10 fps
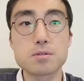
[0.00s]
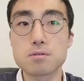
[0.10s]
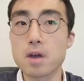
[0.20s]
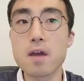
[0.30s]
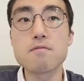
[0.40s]

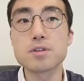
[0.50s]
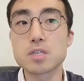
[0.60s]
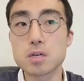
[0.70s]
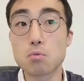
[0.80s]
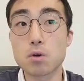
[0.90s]
through every
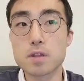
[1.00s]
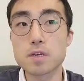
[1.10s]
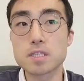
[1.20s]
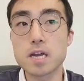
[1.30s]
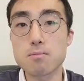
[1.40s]
single one of
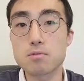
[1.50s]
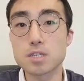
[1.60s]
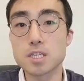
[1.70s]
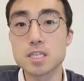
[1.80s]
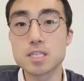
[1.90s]
these
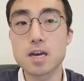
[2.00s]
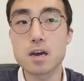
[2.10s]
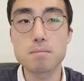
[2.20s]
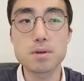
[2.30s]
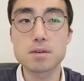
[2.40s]
tables in
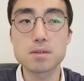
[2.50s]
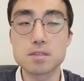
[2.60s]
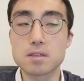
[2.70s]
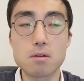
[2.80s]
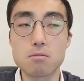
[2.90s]
detail
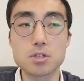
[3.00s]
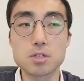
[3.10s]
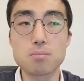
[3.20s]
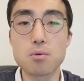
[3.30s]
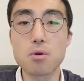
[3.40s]
because they will
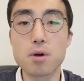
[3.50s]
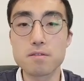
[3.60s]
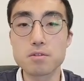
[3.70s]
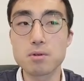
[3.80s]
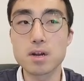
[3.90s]
just bore
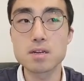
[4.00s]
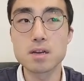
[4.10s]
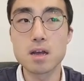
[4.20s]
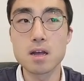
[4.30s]
everyone.